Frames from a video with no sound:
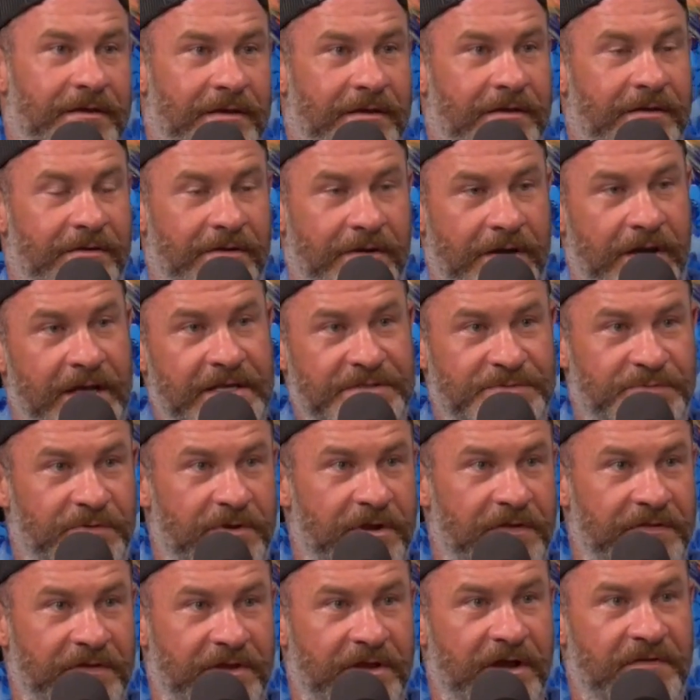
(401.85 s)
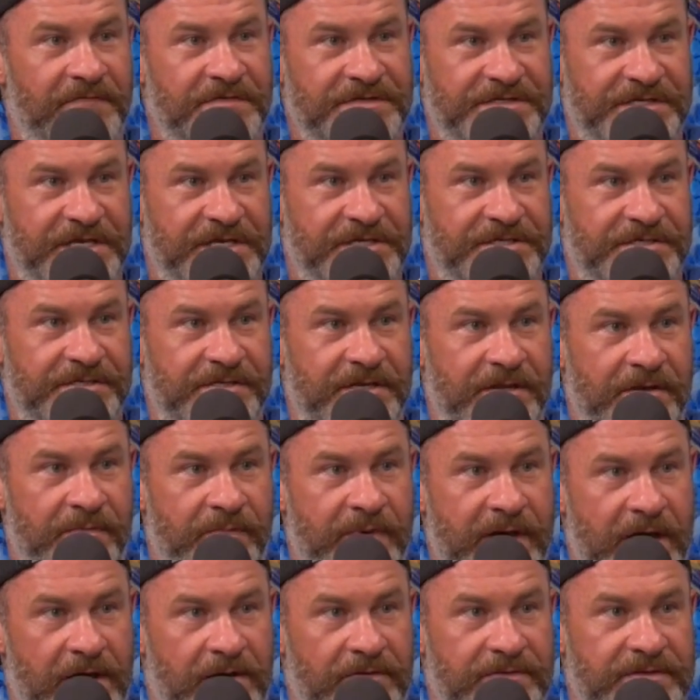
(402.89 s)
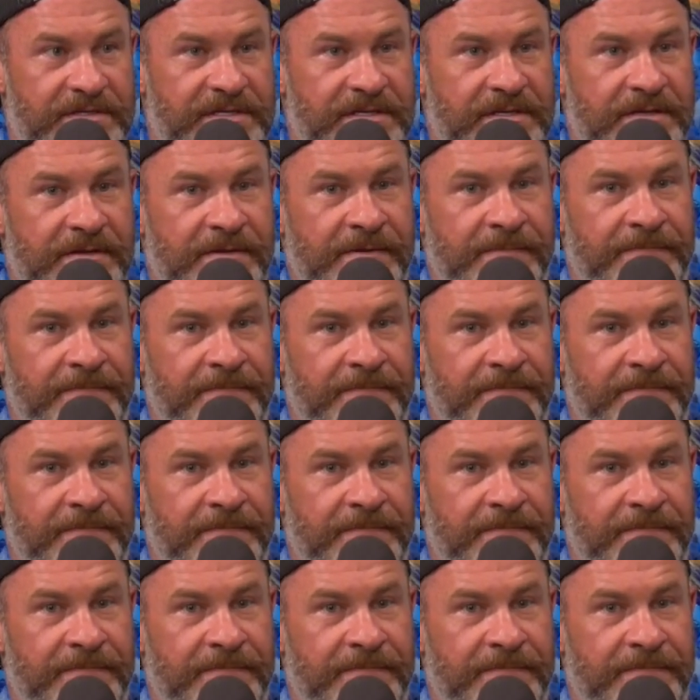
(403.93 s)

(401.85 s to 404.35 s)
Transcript: uh, as we're on the conversation about